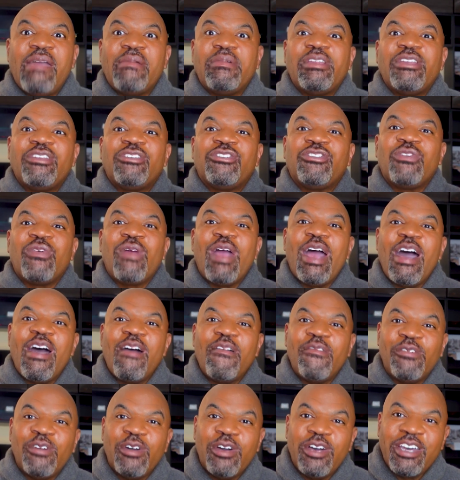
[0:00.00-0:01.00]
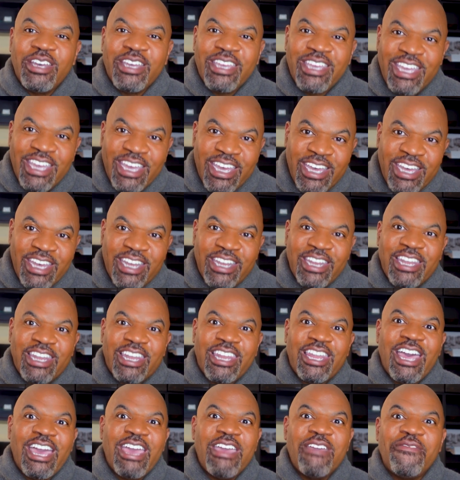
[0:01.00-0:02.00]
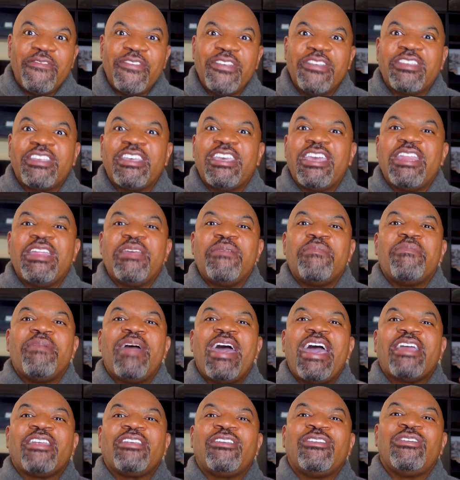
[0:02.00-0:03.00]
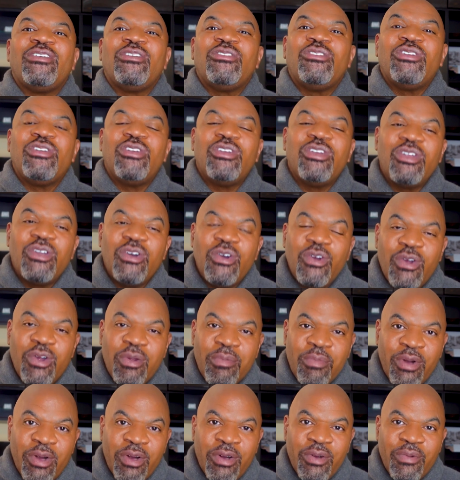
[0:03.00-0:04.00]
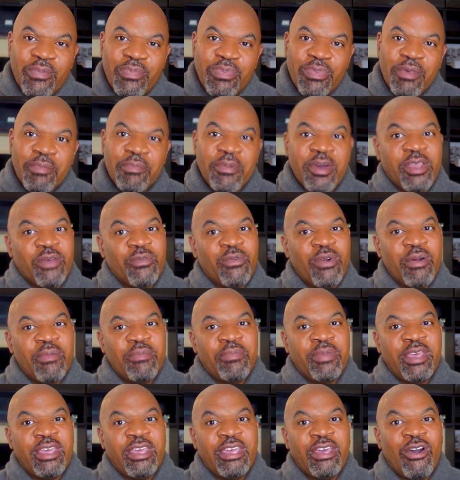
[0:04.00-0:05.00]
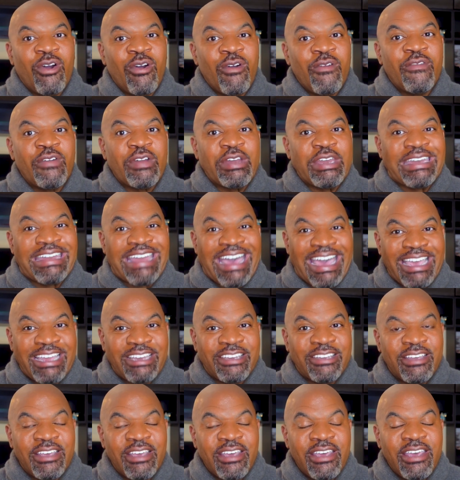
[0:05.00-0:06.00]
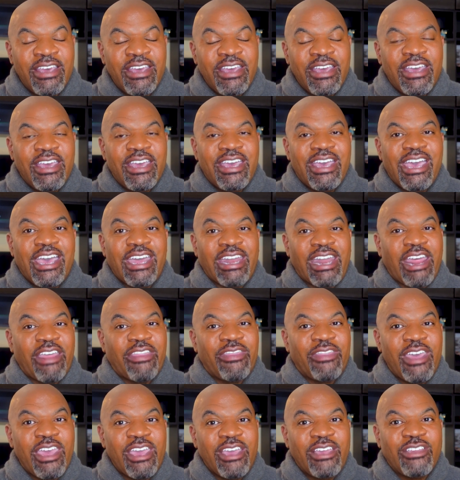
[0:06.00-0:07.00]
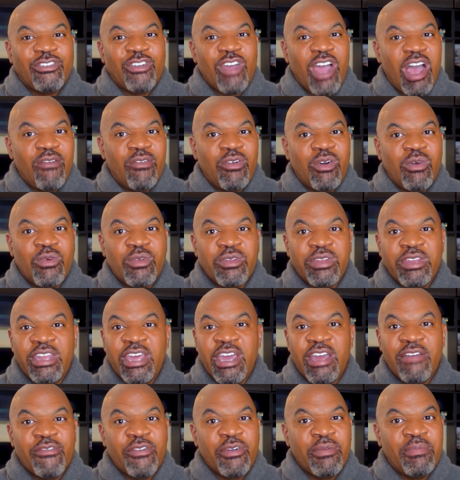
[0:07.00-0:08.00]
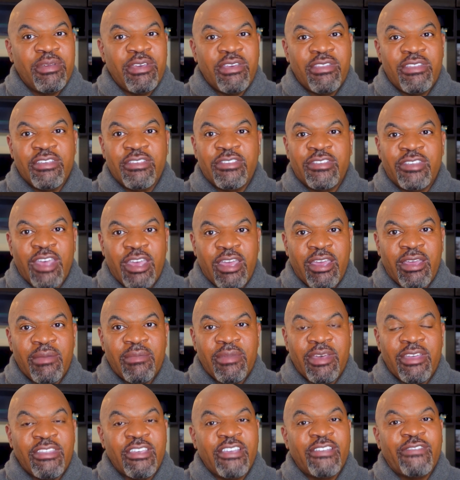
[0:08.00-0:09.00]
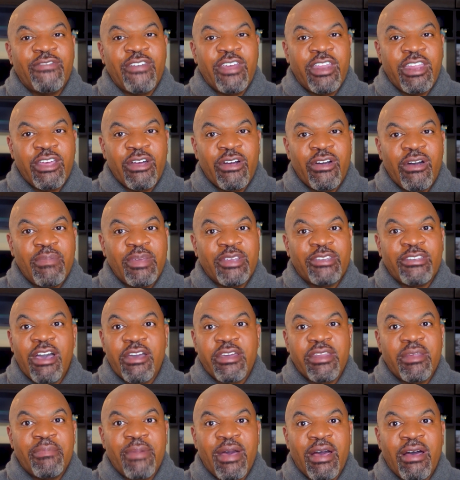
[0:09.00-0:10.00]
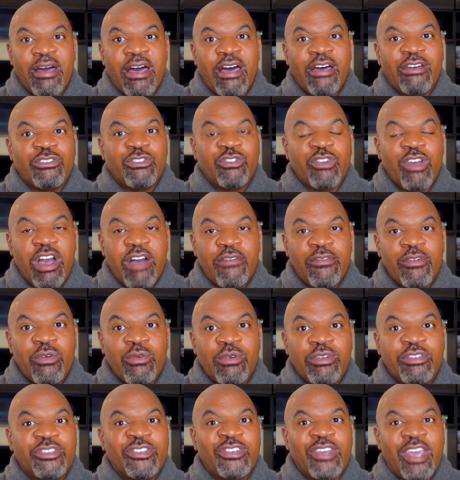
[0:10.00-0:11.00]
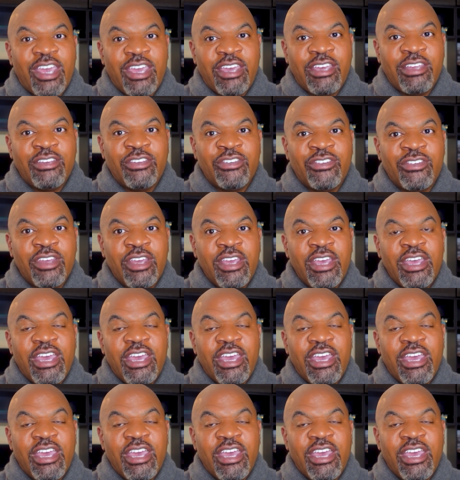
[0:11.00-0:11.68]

able to travel again. Life is getting back to normal, but it won't be overnight. And I think travel will never be the same. In this video, I'll be talking about how travel will change